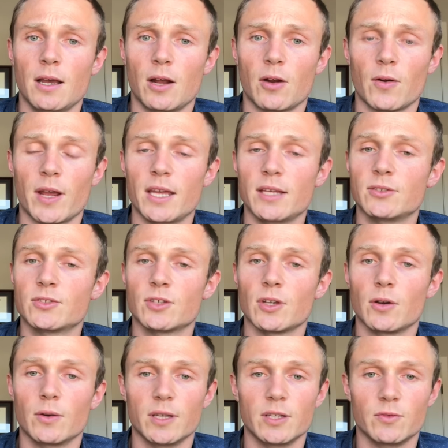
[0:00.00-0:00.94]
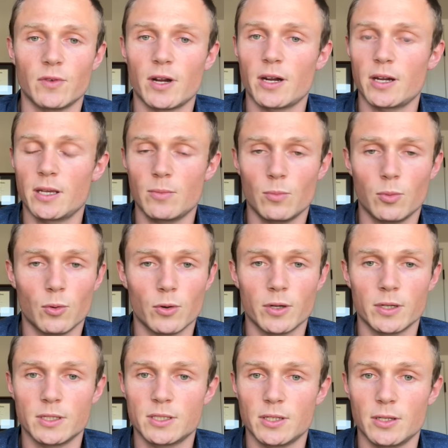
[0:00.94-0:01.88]
All right, so it's very
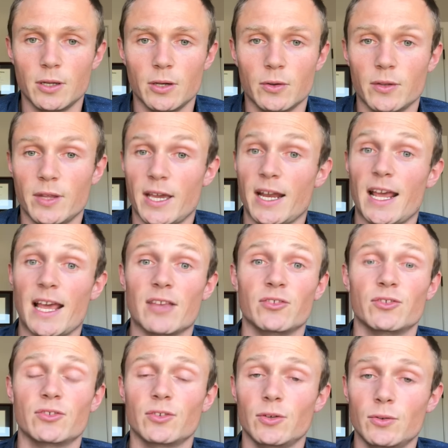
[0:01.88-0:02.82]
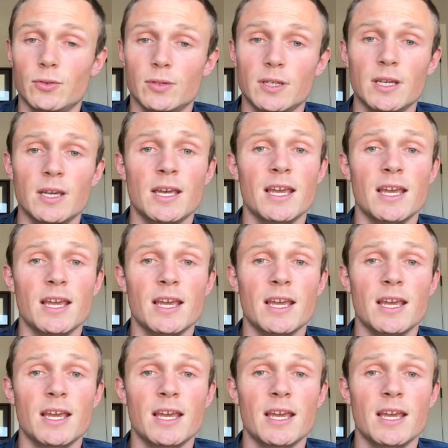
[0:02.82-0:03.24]
important to know that as soon,